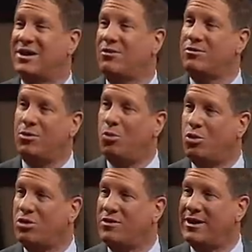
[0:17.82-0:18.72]
scholar in the
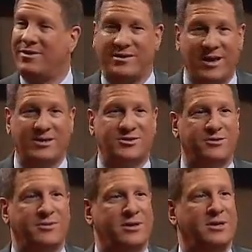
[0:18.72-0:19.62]
world on the
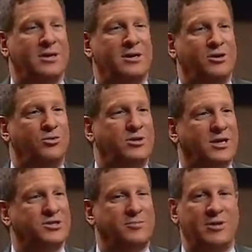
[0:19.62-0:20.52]
text of the New
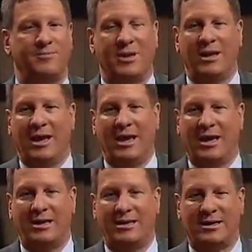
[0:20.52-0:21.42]
Testament,
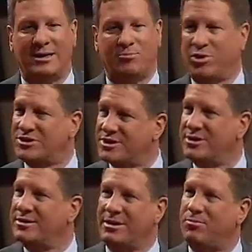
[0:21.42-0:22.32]
and
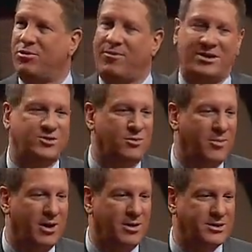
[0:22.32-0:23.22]
Princeton professor
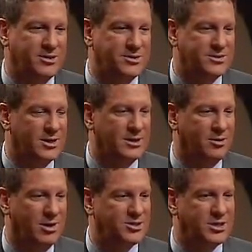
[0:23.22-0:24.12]
emeritus, a
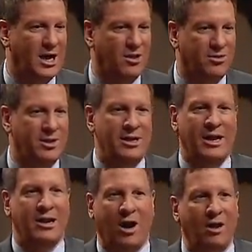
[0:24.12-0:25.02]
great scholar,
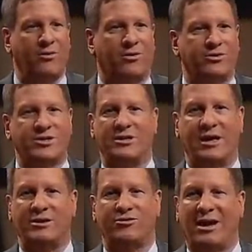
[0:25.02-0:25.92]
and others,
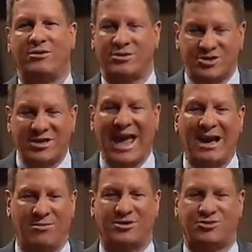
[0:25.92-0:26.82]
and tried to
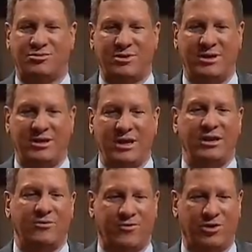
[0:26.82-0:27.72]
establish through the
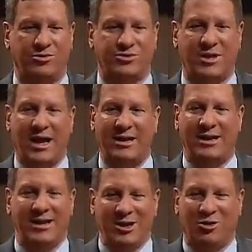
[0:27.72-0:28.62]
interviews that,
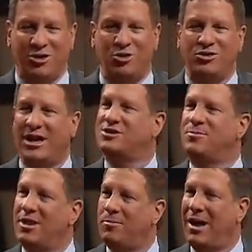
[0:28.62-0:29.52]
the New
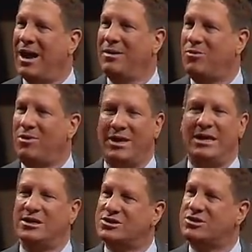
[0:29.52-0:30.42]
Testament of the Bible
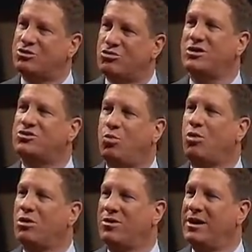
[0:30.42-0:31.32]
is
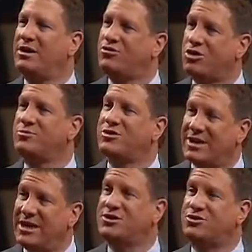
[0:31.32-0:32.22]
trustworthy in terms of
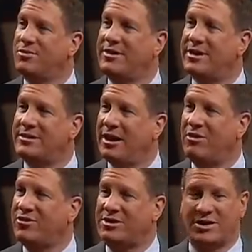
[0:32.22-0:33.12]
the history that it
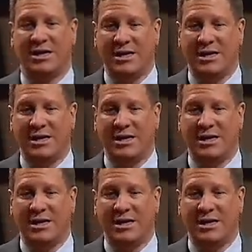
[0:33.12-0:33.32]
tells us.